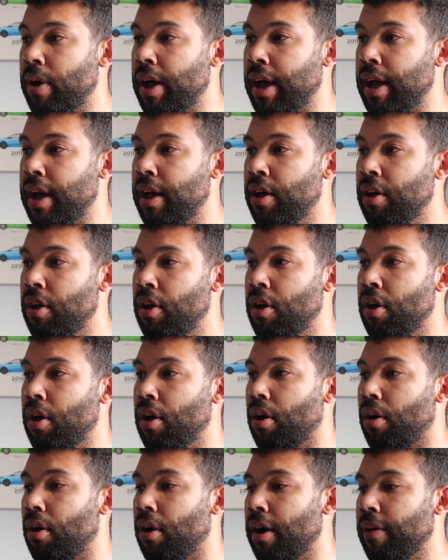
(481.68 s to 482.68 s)
where
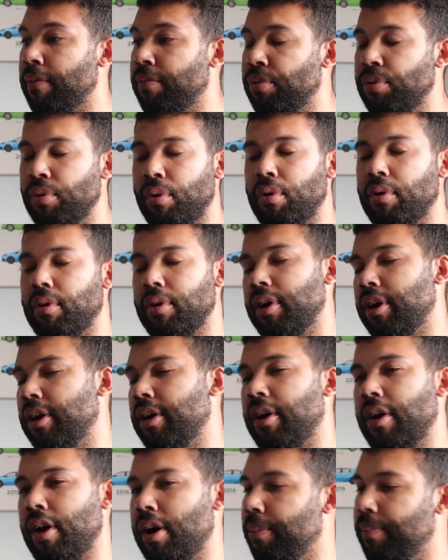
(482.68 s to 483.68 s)
I've thought,
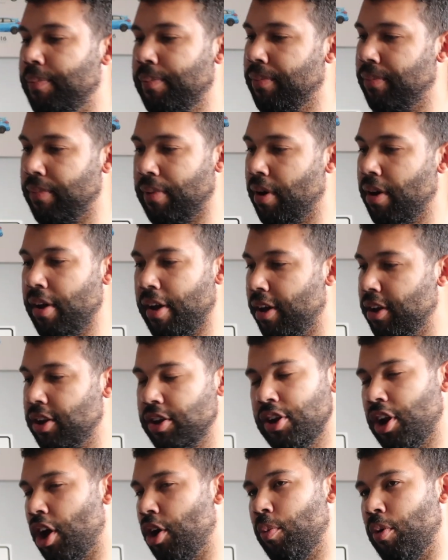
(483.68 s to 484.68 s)
oh,
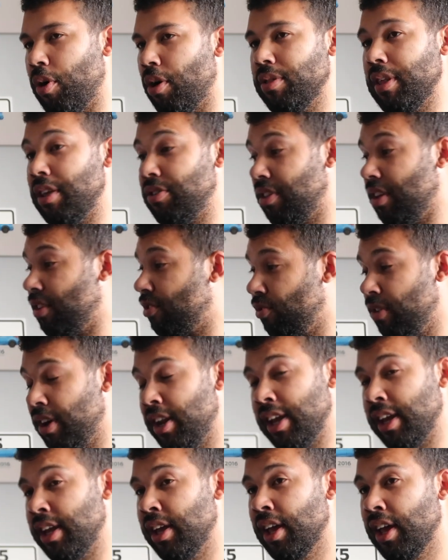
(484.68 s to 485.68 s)
you know what, this this
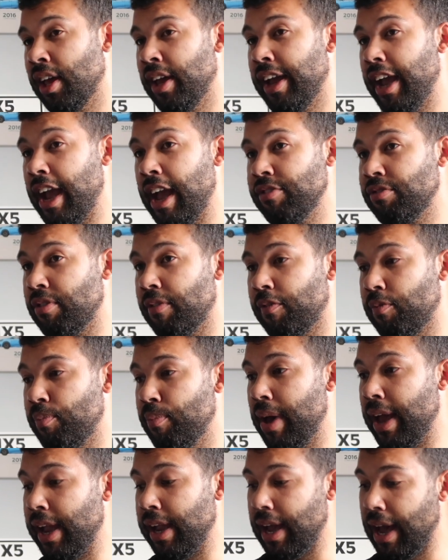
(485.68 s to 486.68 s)
really isn't
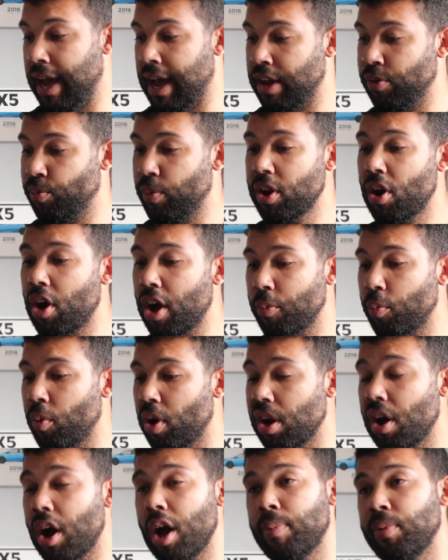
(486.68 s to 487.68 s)
for me. And when I
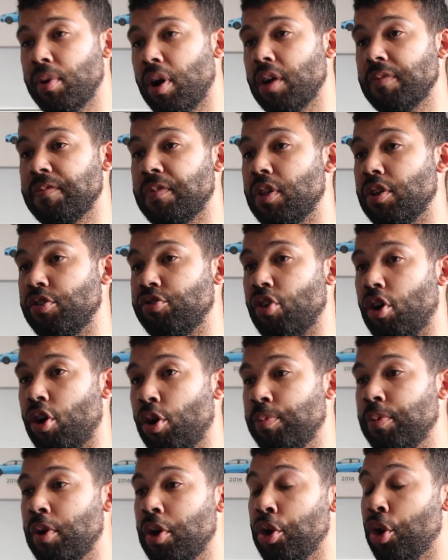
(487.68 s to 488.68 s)
when I applied for the
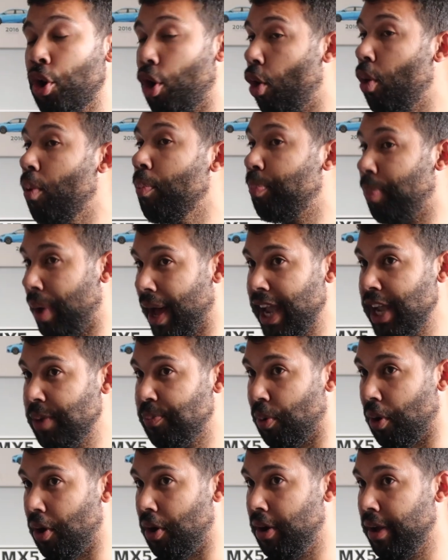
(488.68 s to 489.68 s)
job, on
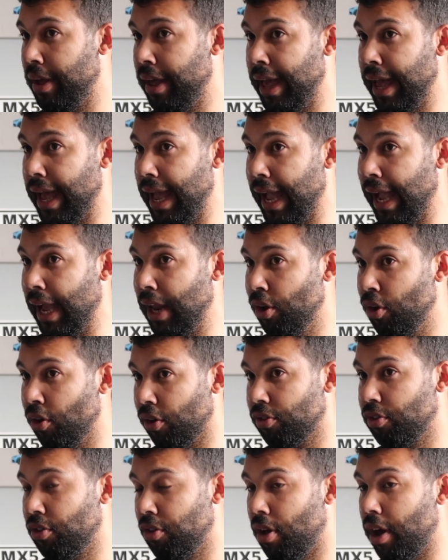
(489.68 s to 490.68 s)
paper, it
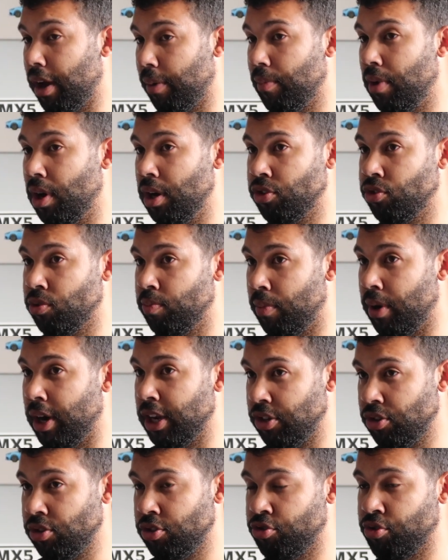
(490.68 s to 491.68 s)
looked like my
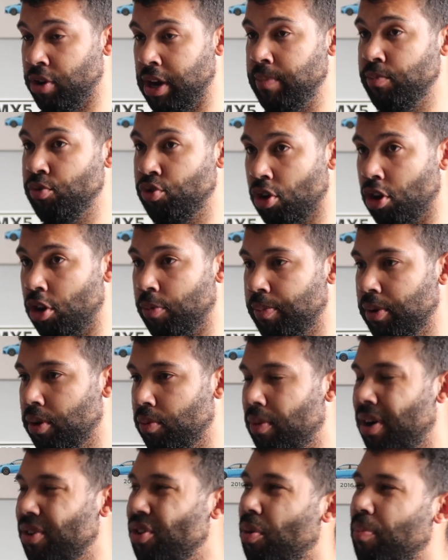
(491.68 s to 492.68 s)
my dream job.
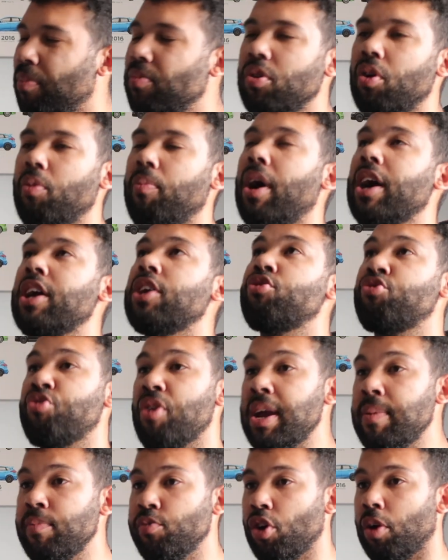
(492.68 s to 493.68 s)
Well, not not my
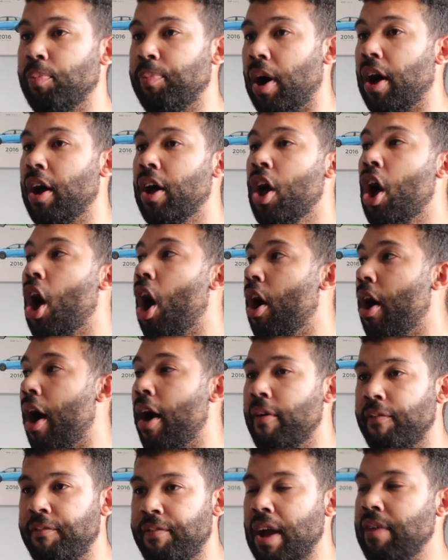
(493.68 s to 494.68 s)
dream job, but
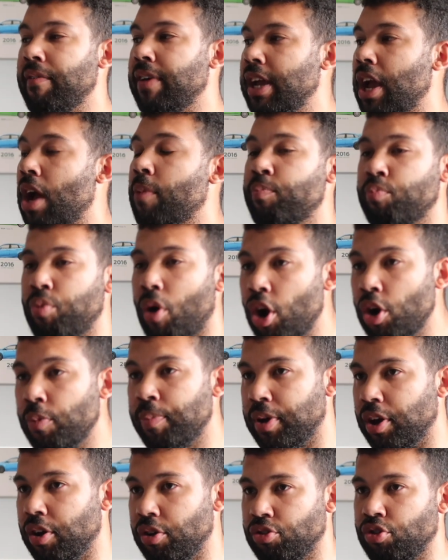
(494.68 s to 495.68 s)
a, a very
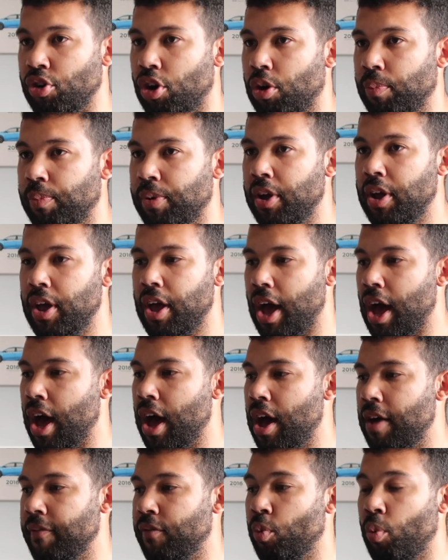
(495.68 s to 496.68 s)
appropriate job
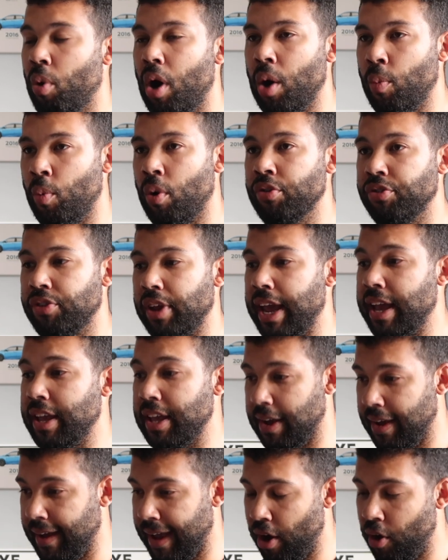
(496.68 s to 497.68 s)
um, for what I wanted.
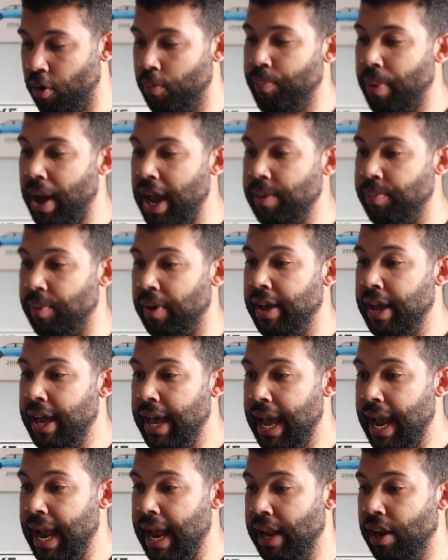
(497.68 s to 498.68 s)
It, it, on paper,
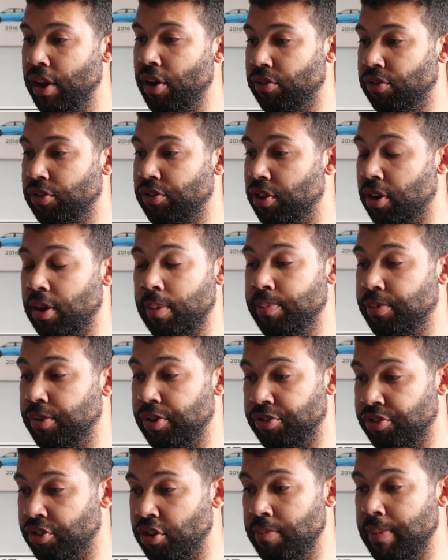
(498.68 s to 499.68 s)
it looked to
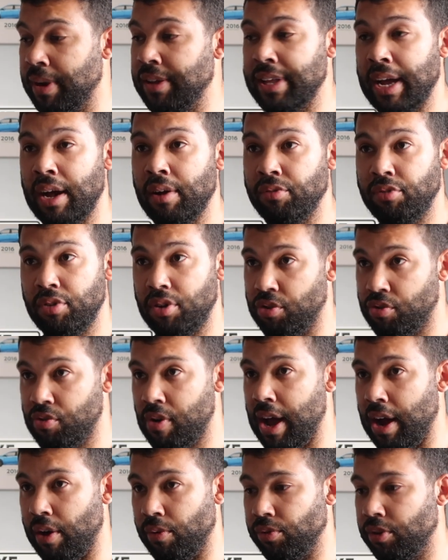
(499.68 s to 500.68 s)
to suit me down to the
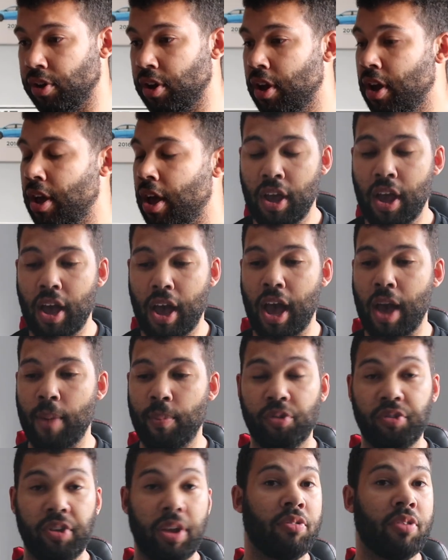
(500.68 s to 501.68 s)
ground um,
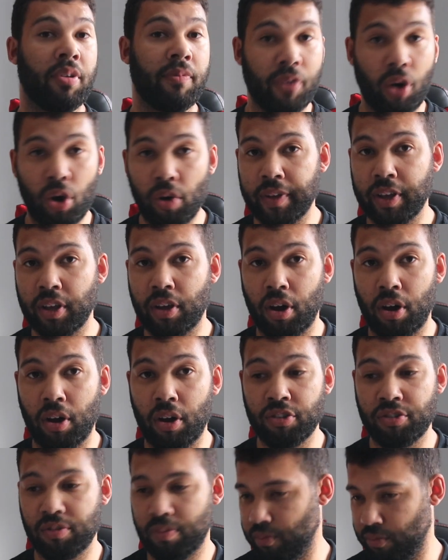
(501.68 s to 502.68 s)
because it was involving
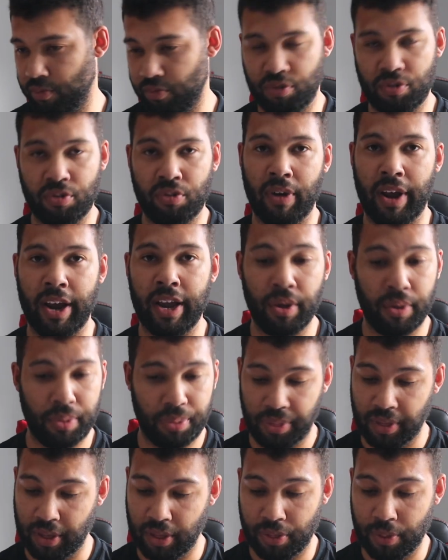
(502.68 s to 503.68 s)
cars, great.
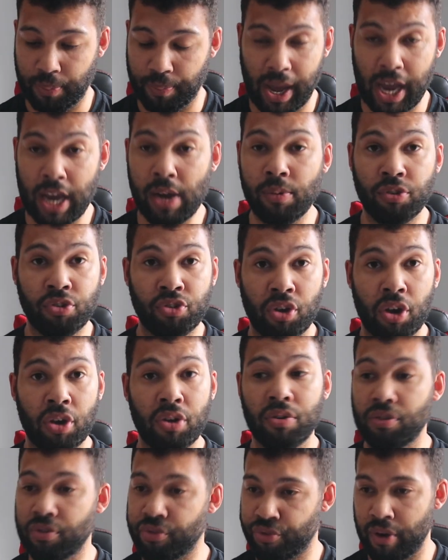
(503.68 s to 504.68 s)
The the pay was
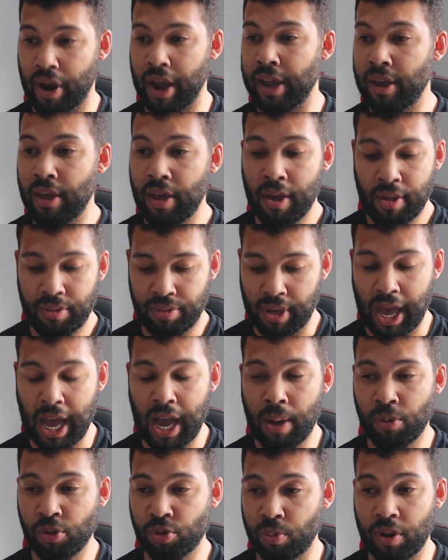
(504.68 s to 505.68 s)
good, great. The
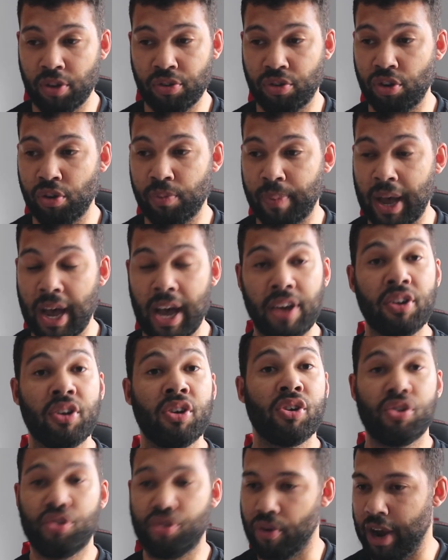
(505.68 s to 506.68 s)
hours weren't too bad,
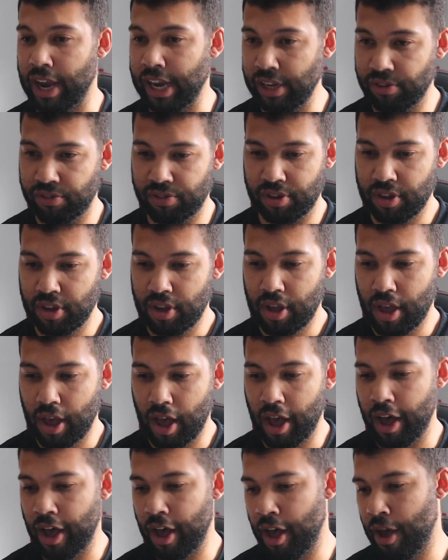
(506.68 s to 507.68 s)
great.
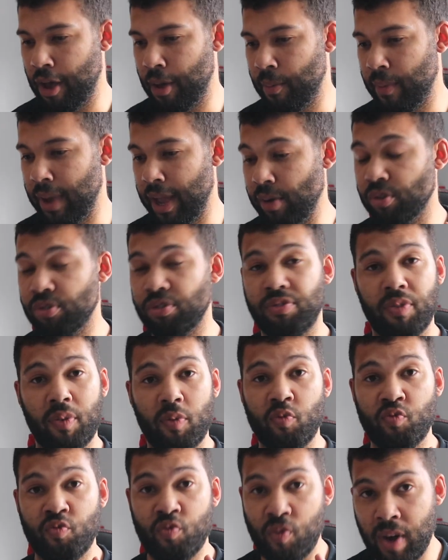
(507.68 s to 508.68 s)
Um, it was
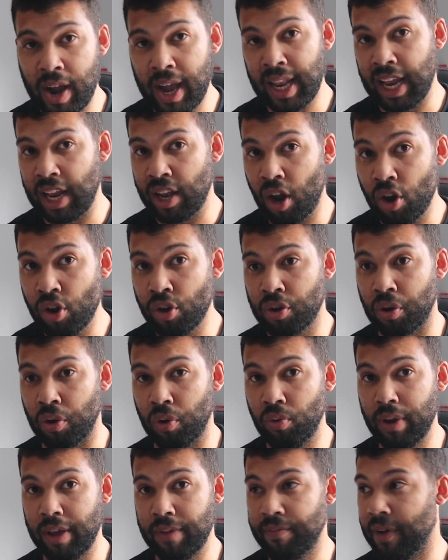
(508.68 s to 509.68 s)
really
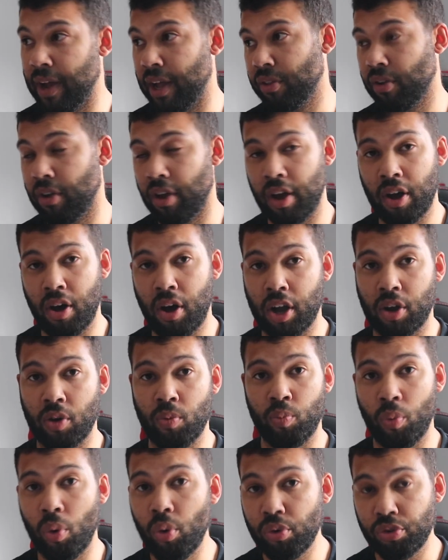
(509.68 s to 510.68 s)
local. In fact, I, I
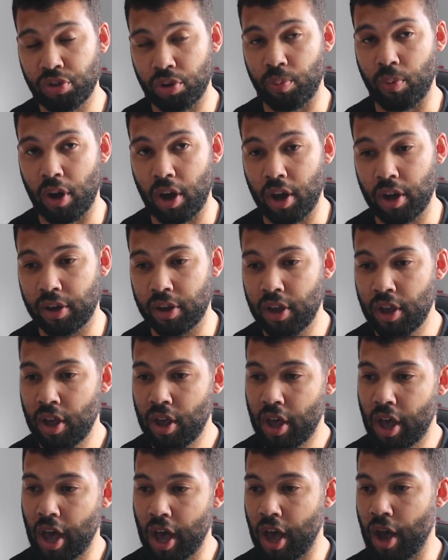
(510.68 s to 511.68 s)
can walk to work,
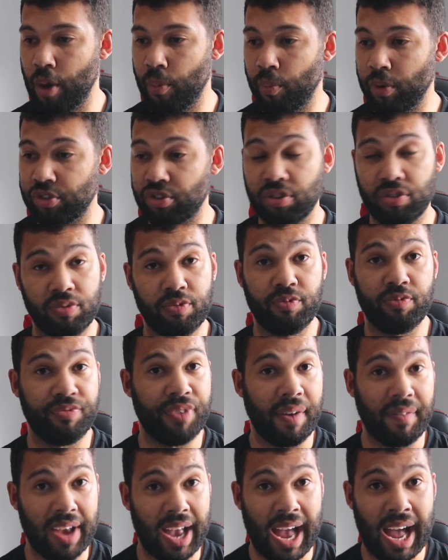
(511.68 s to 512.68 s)
um, which is
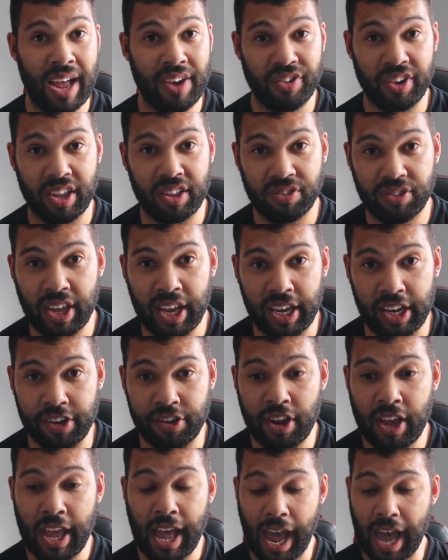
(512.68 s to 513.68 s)
very handy indeed.
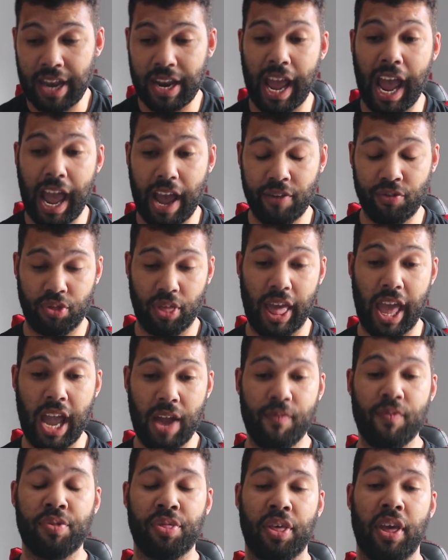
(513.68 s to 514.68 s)
And
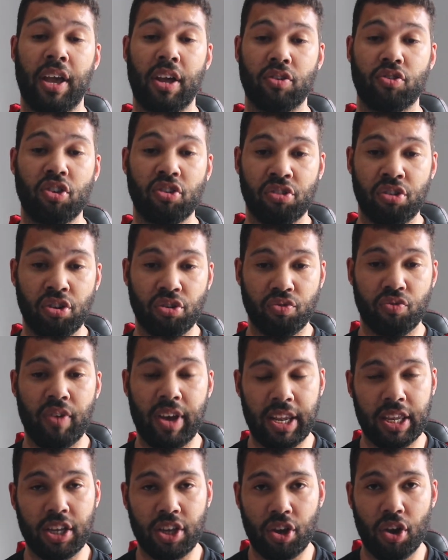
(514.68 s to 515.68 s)
everything just looked
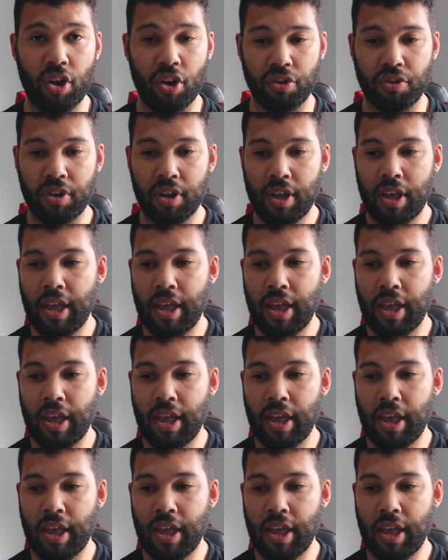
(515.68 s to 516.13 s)
really good.